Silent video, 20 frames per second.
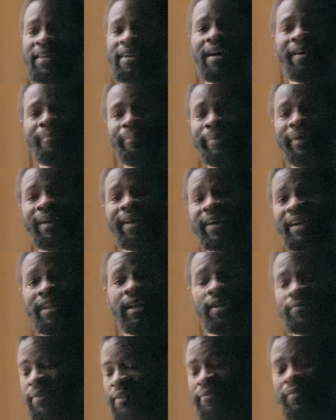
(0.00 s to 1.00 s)
not being
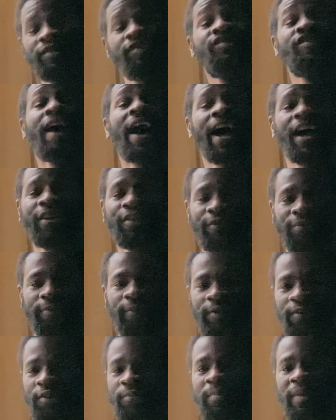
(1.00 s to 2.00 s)
enough of a child for
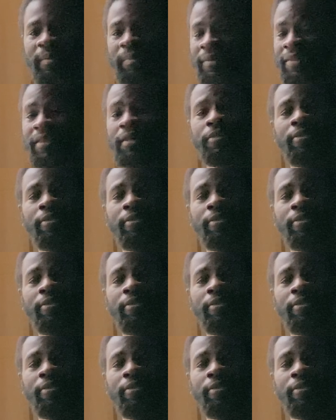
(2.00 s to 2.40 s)
you. Maybe they're